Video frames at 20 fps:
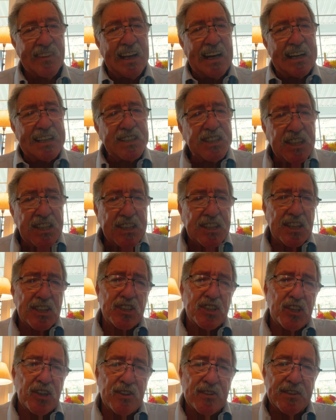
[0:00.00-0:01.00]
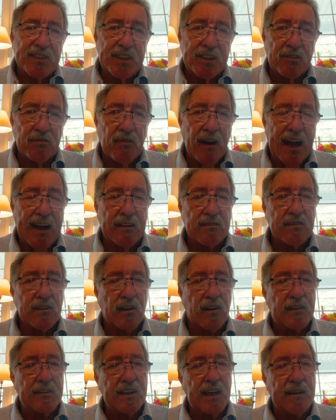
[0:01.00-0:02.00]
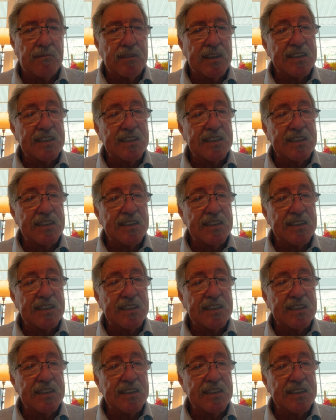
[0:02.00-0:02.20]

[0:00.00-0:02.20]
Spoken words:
And Jesus turned it around on them.